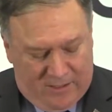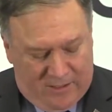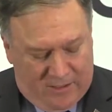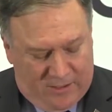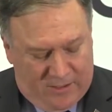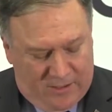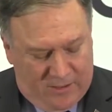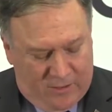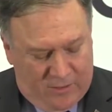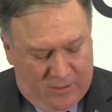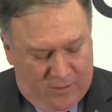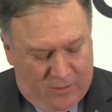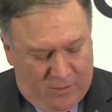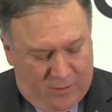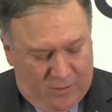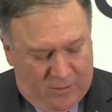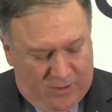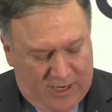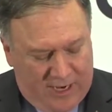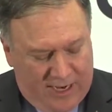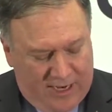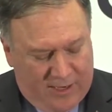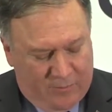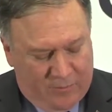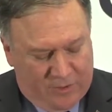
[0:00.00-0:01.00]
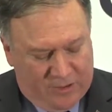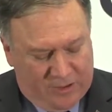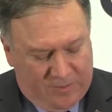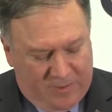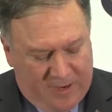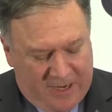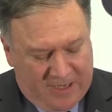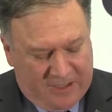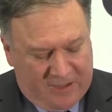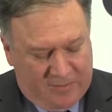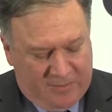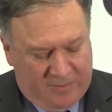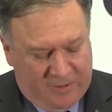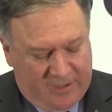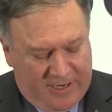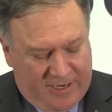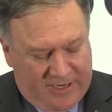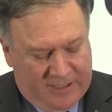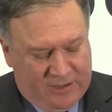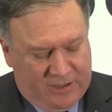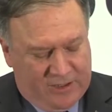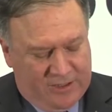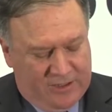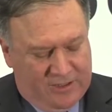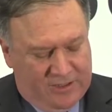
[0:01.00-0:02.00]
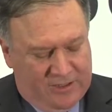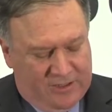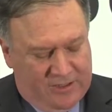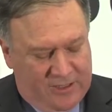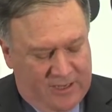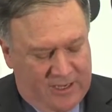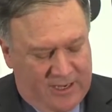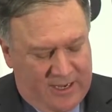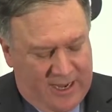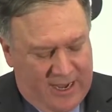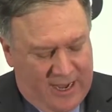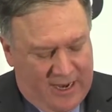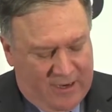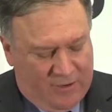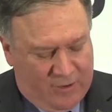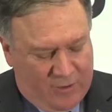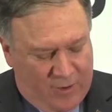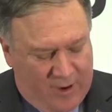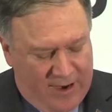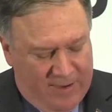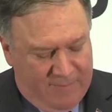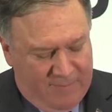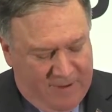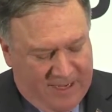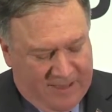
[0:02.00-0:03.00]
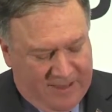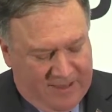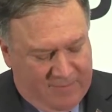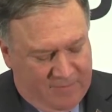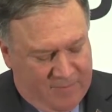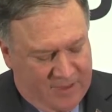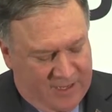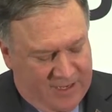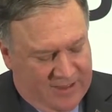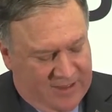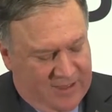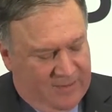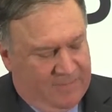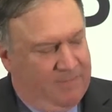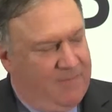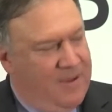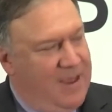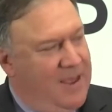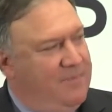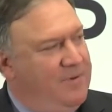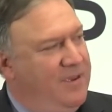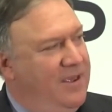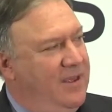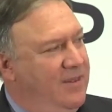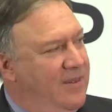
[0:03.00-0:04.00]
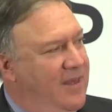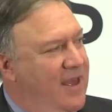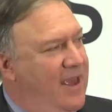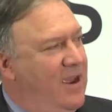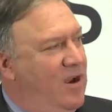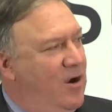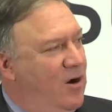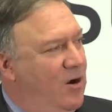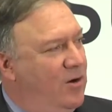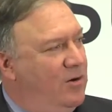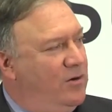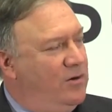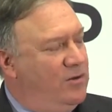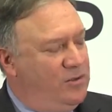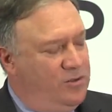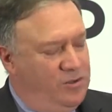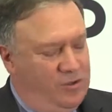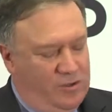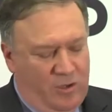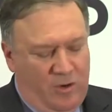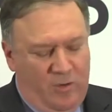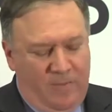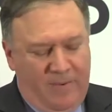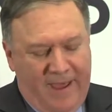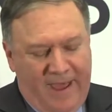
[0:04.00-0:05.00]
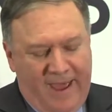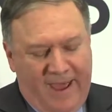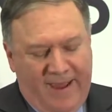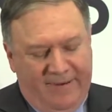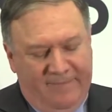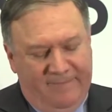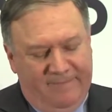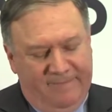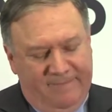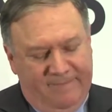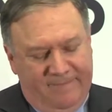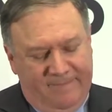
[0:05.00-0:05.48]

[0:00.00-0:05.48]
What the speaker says: to take responsible nations and try and make them think that maybe they aren't so bad.